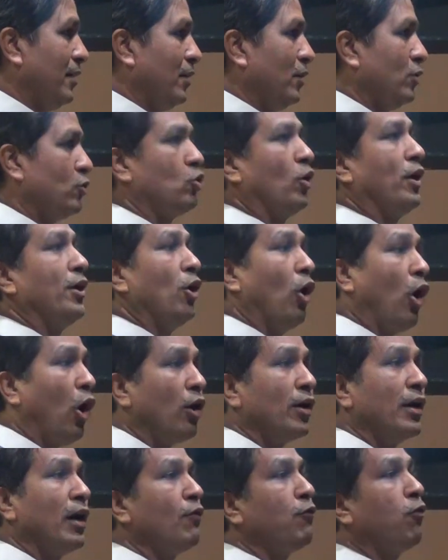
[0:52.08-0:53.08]
So in
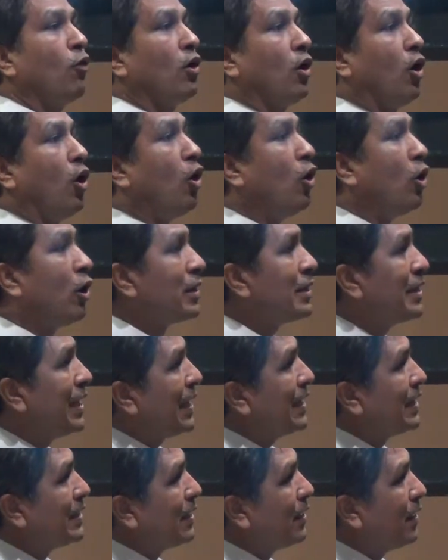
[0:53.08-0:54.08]
order for all the
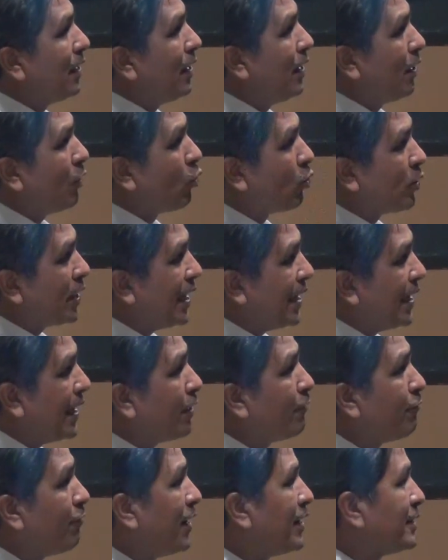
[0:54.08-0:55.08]

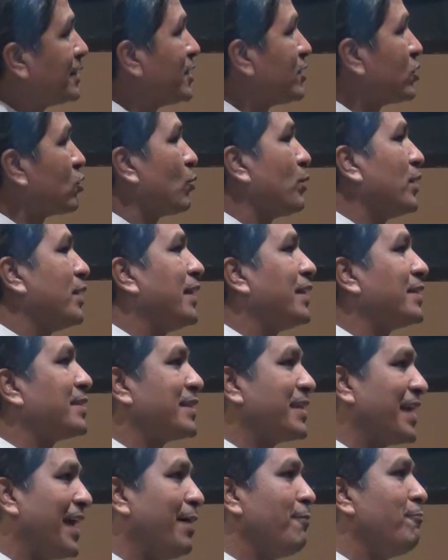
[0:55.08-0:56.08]
rotating faces to be the
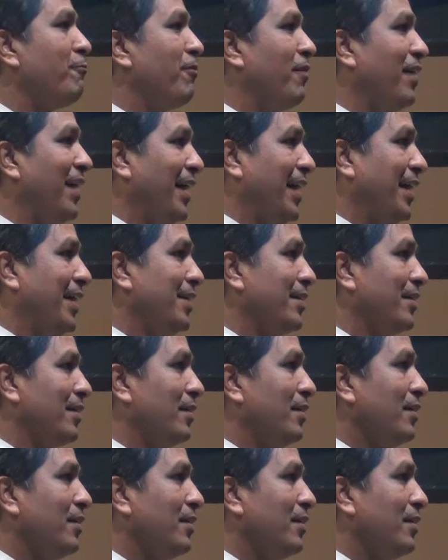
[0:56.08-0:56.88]
same way,